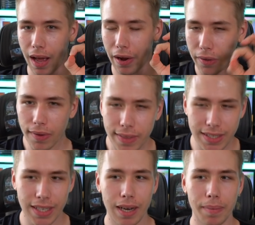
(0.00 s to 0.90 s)
I thought there's
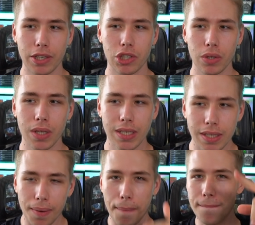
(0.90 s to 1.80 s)
an animation to this.
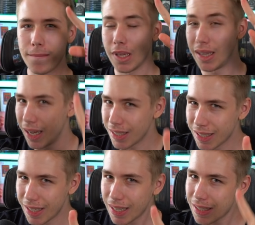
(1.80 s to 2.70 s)
There
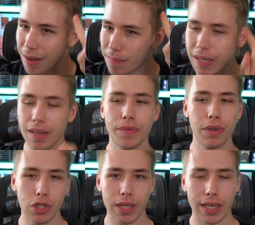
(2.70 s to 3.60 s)
isn't yet, but in the
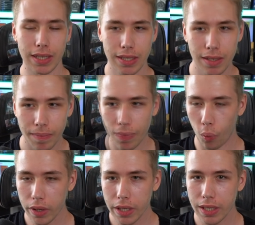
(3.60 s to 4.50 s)
future there is.
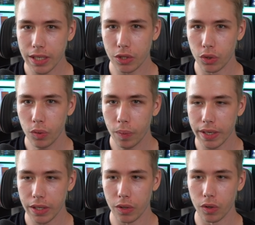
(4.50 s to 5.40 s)
What you can do when
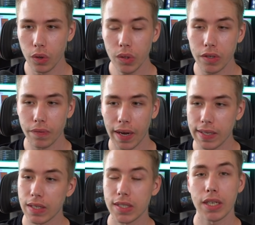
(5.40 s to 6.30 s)
you lose a fight
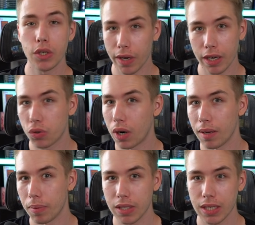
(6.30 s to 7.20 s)
is you can cry
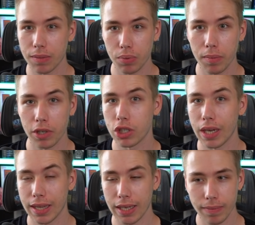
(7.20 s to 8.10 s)
because you get pretty much
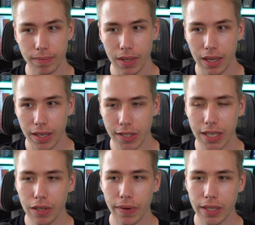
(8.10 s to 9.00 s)
nothing. A
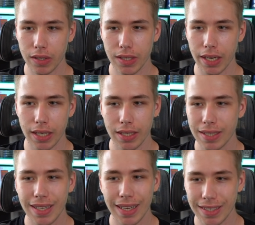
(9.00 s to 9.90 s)
single fight costs like
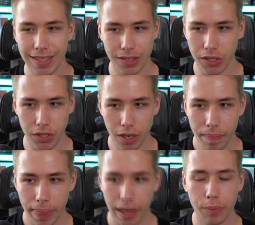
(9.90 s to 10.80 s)
10 cents or so.
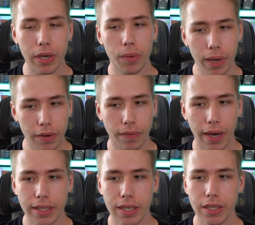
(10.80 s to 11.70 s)
And when you win a
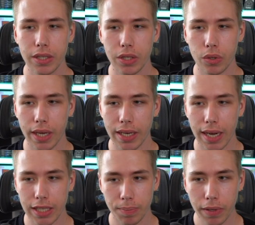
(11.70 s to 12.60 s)
fight, you get
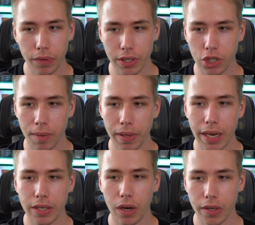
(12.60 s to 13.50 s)
XP for your champion
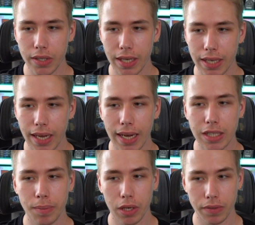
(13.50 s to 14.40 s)
and you also get X
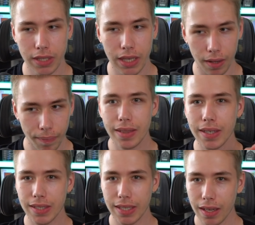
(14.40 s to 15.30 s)
amount of skill. The
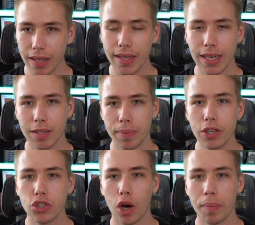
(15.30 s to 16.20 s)
skill and the XP
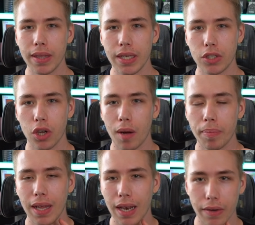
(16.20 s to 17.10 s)
show up in the
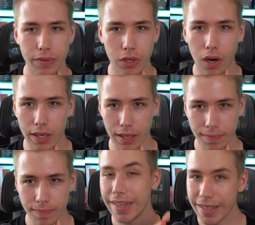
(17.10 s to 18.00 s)
top left corner.
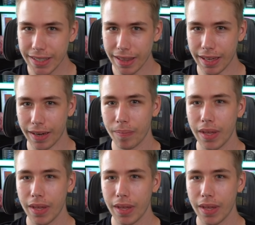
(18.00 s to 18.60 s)
Here's the thing.